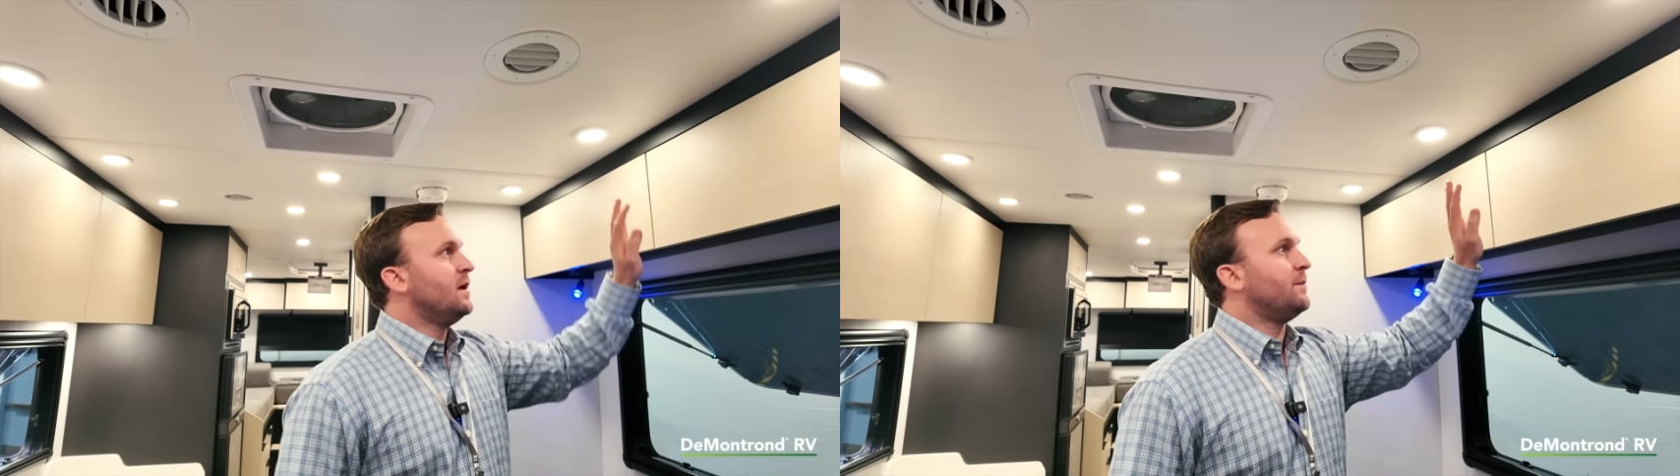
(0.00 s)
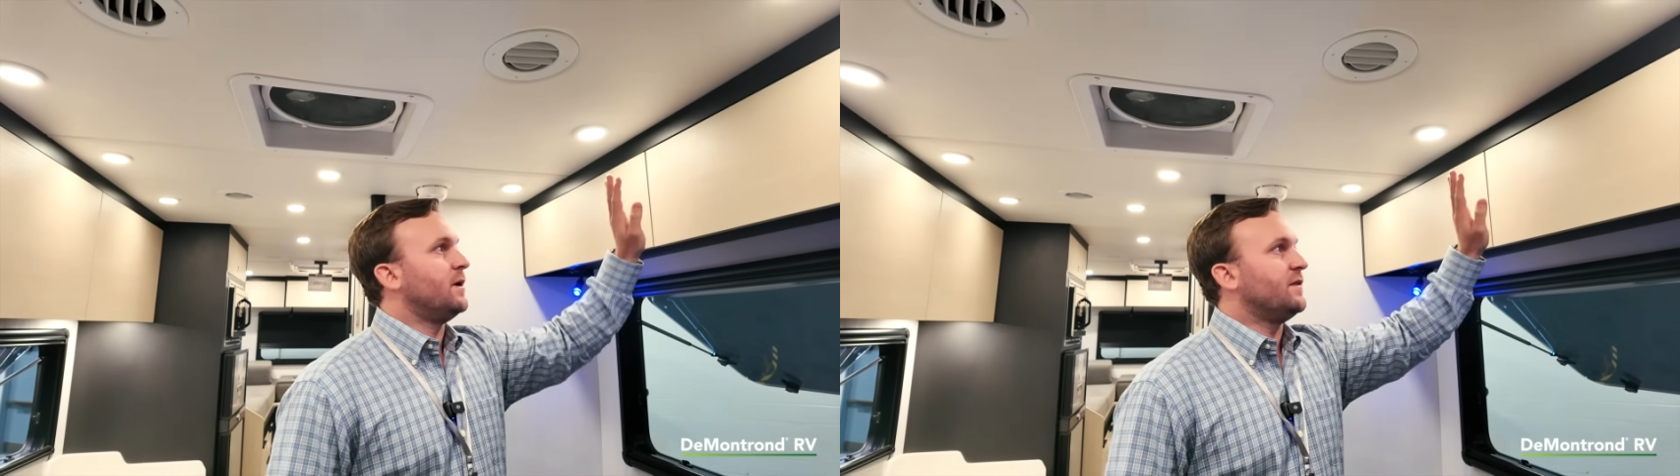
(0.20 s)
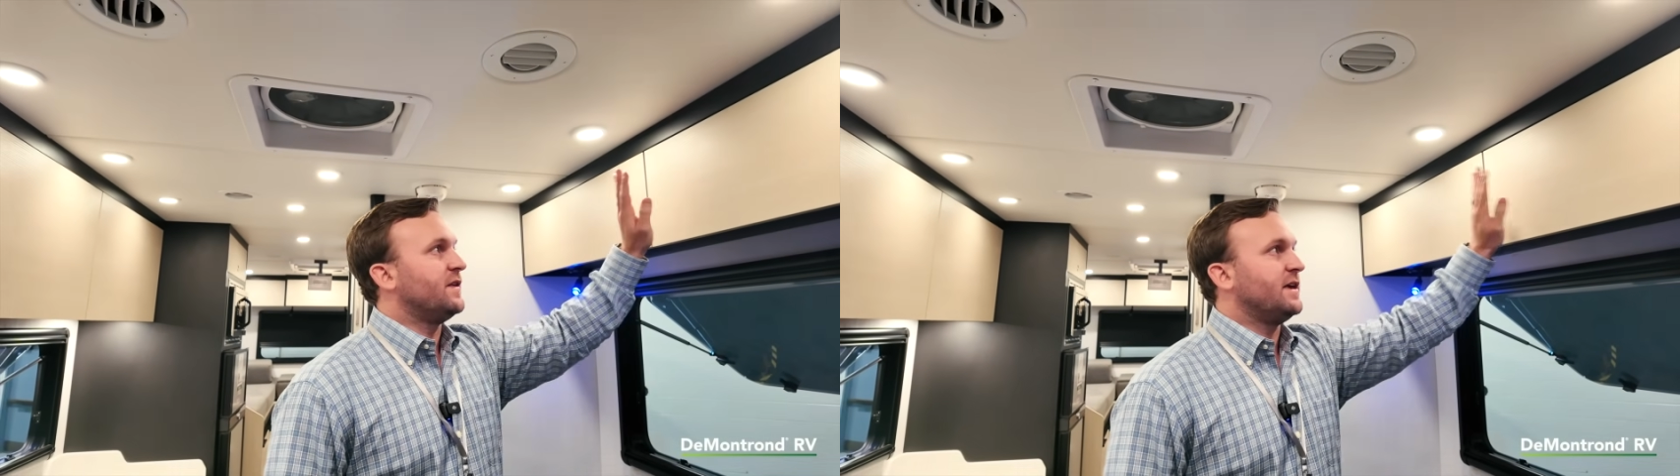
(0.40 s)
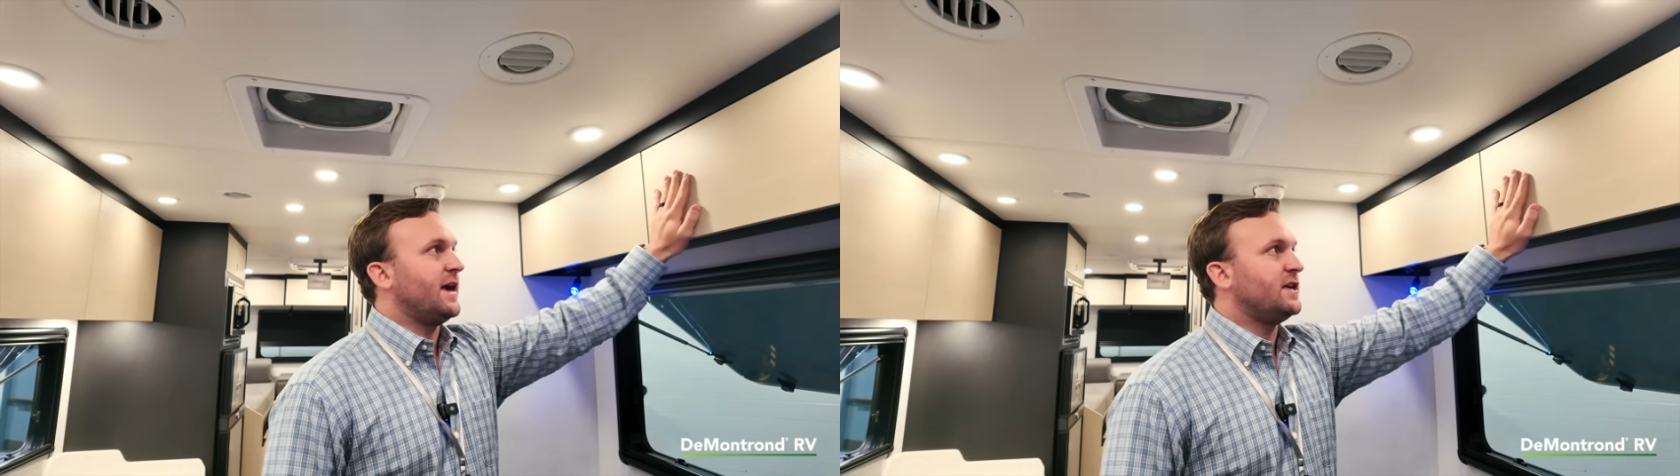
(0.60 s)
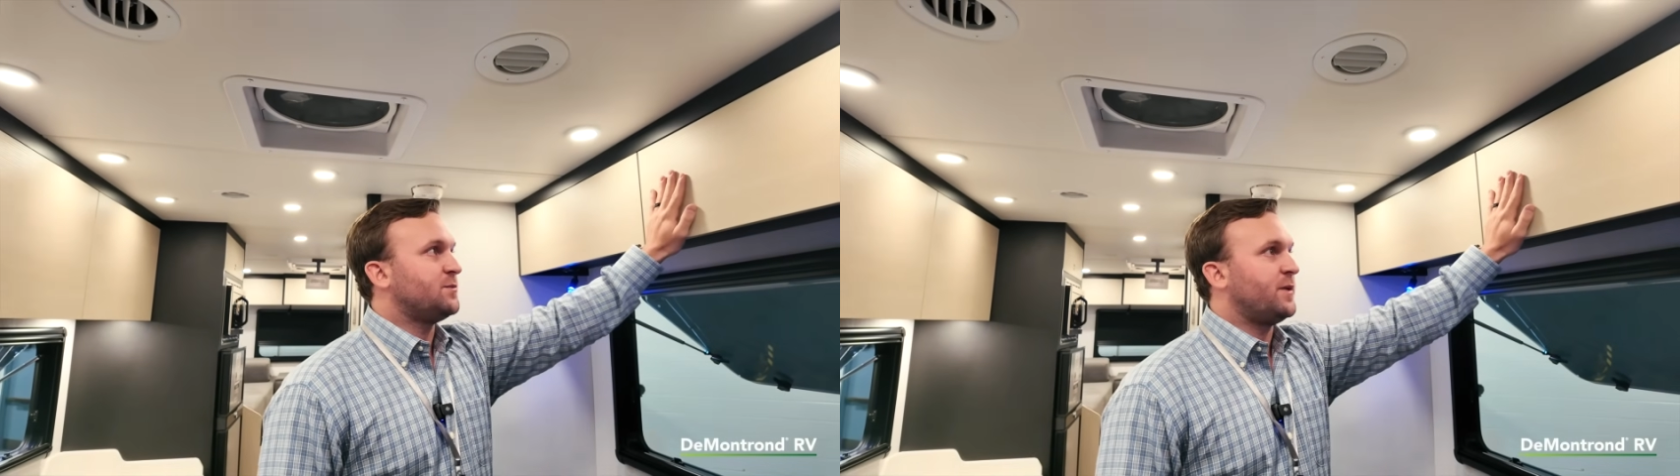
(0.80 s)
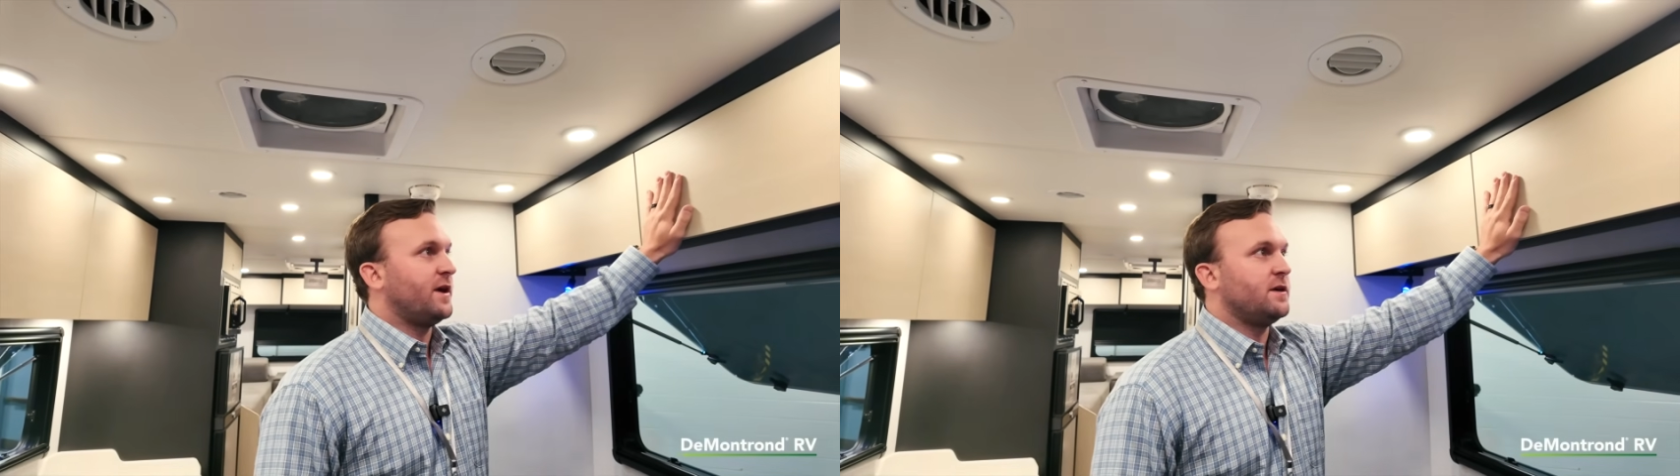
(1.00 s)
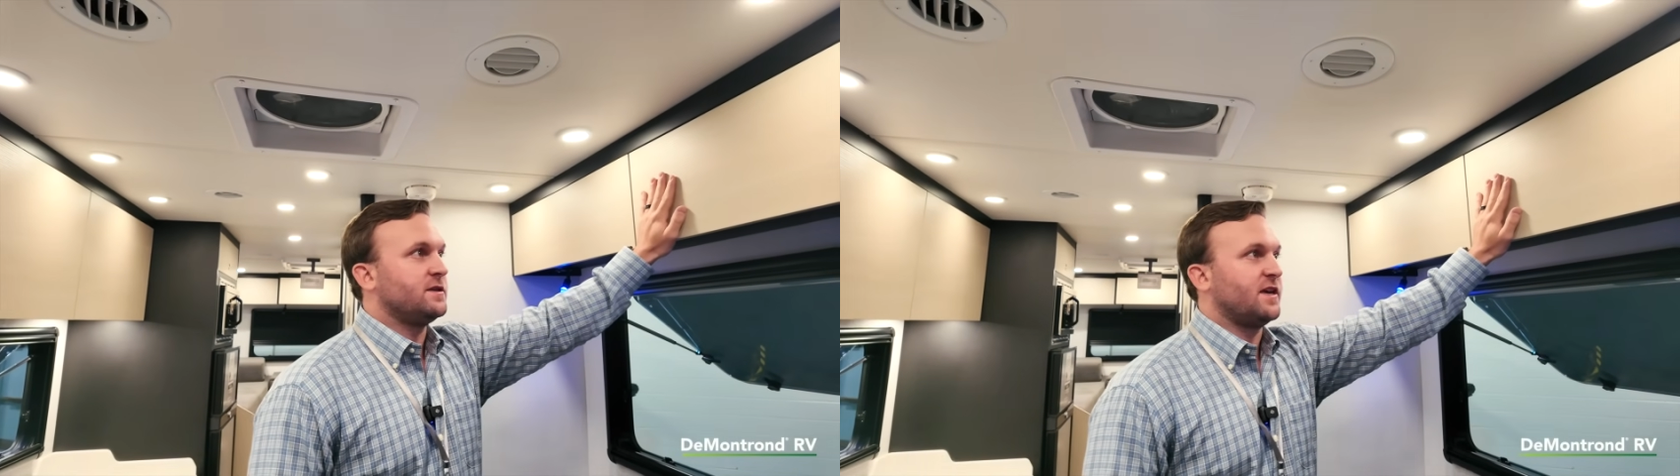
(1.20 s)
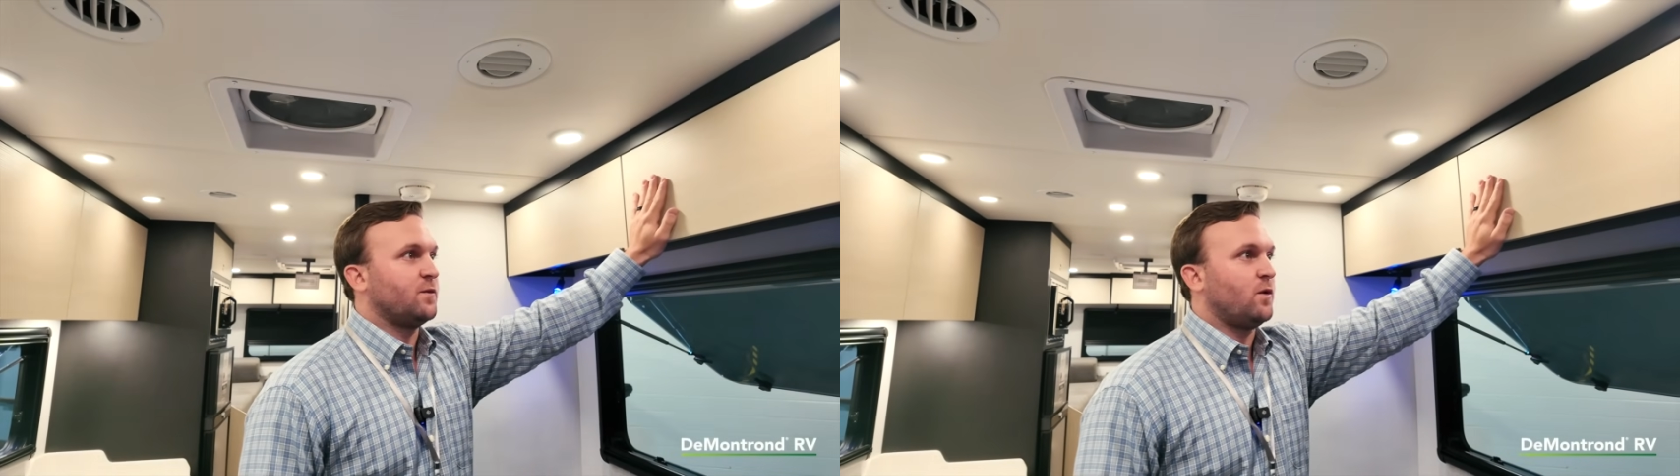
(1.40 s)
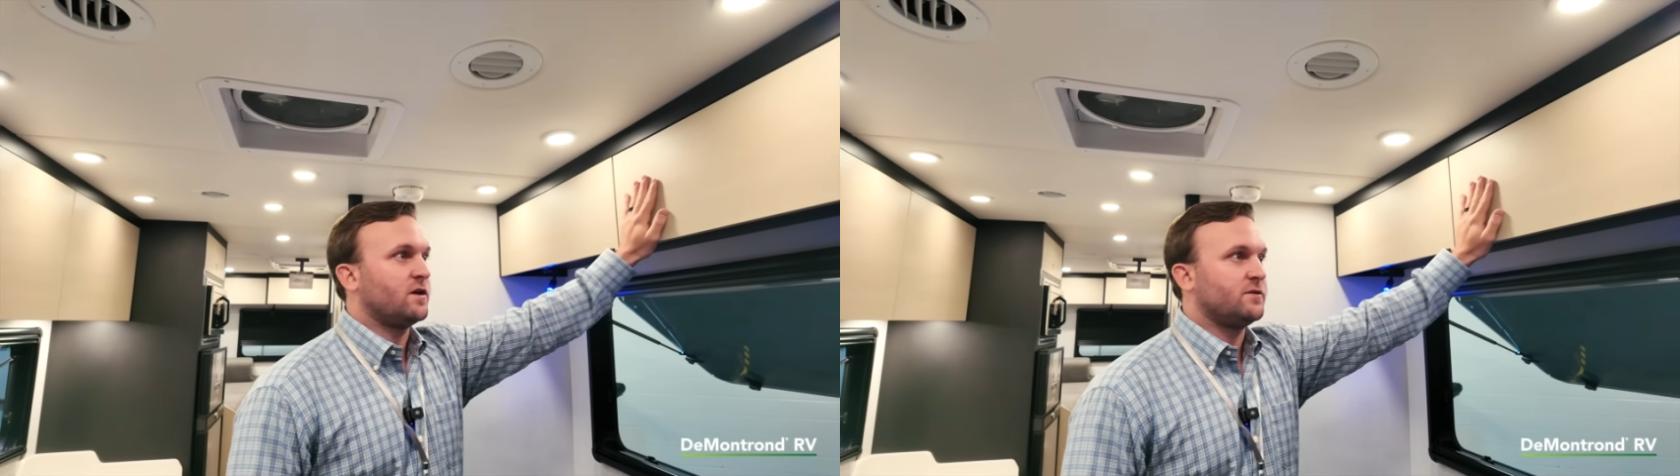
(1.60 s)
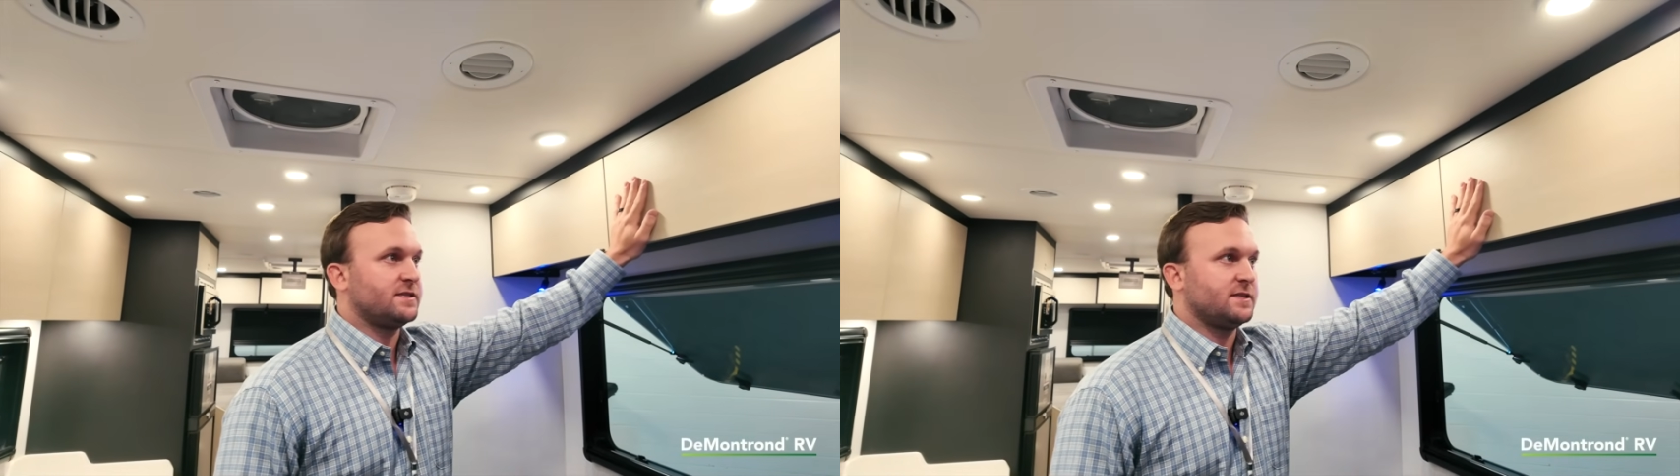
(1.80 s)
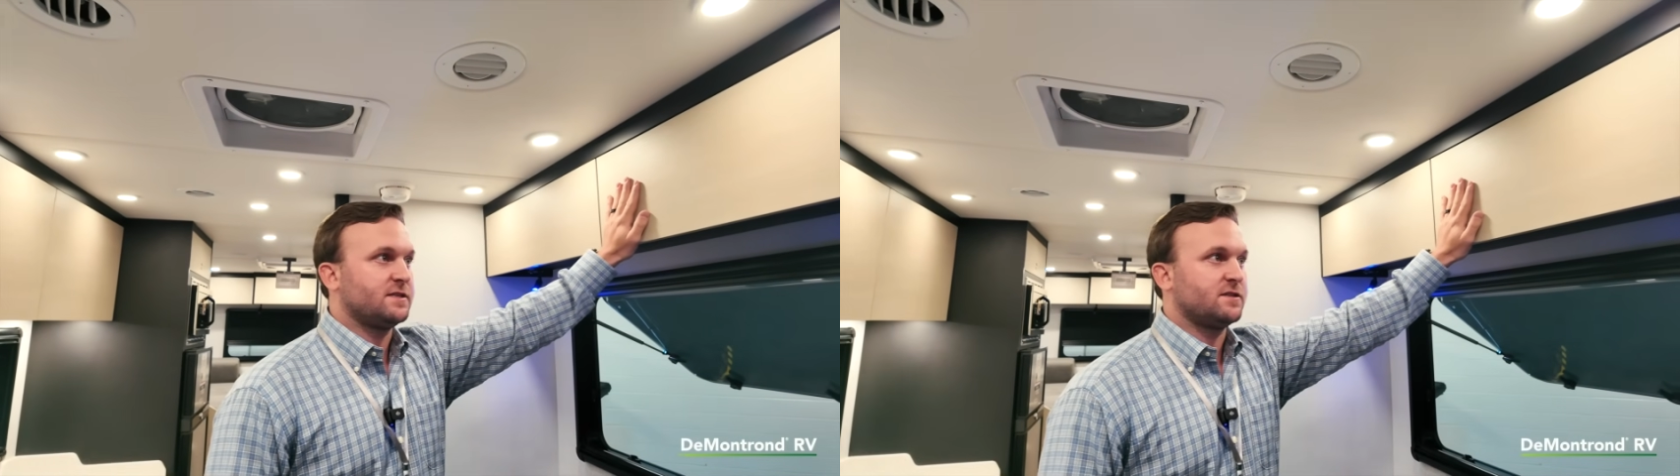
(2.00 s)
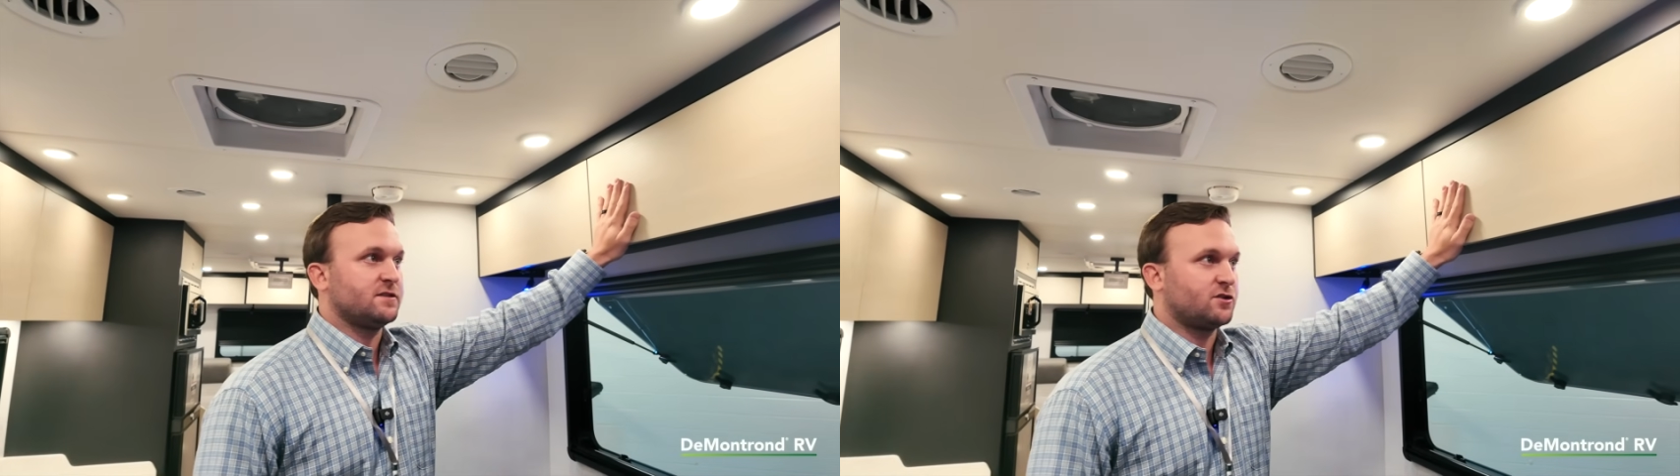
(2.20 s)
But the HPL is a water resistant,